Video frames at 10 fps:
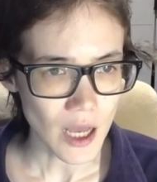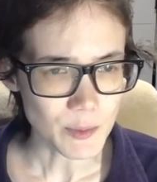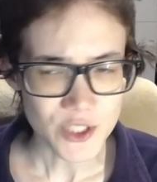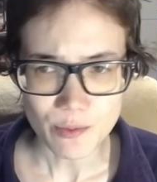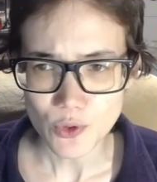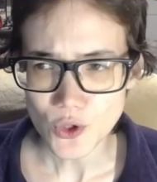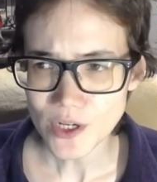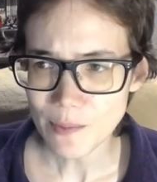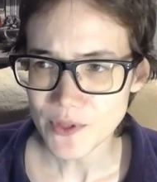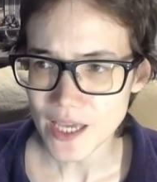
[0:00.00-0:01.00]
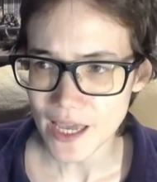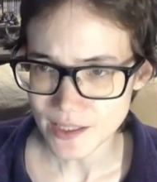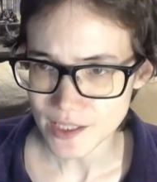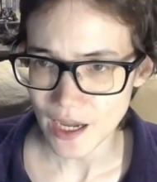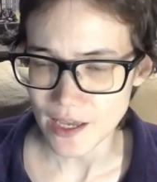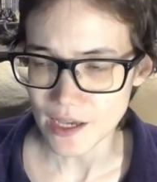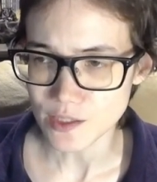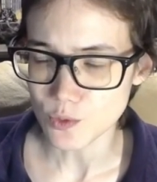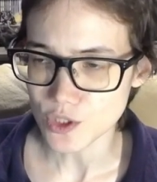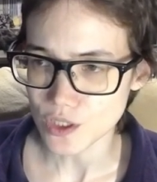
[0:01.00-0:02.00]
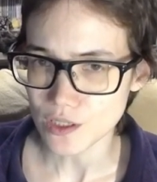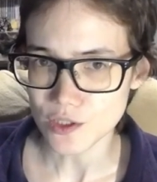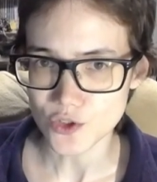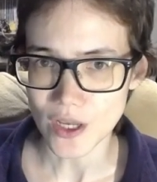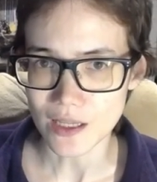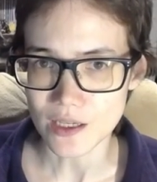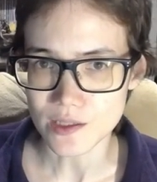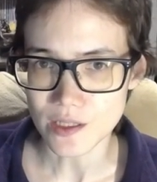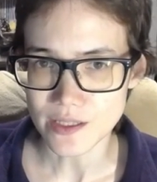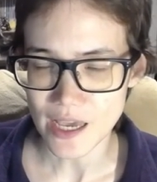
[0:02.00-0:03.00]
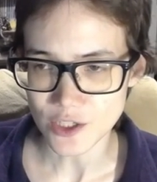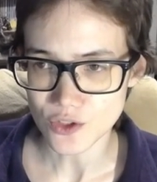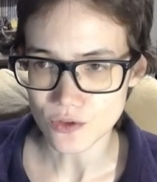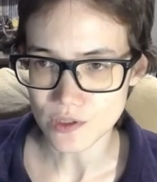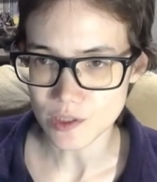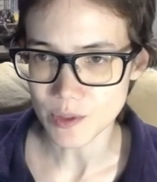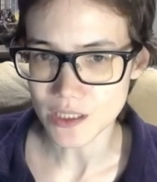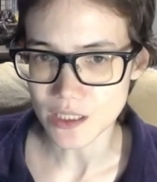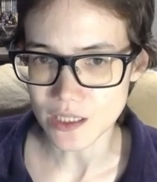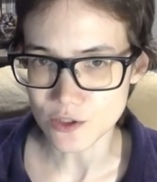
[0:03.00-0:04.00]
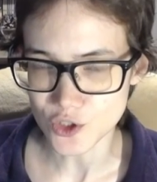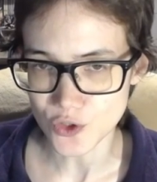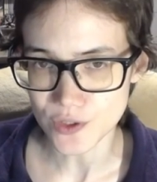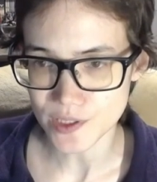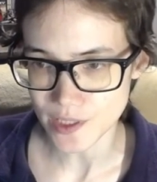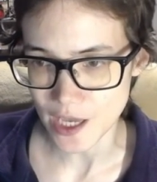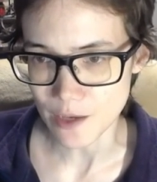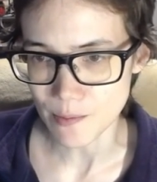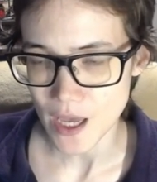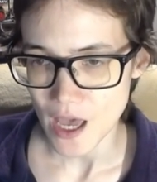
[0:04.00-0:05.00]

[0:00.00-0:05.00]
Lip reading: she brought up the NDIS, which in Australia is the National Disability Insurance Scheme,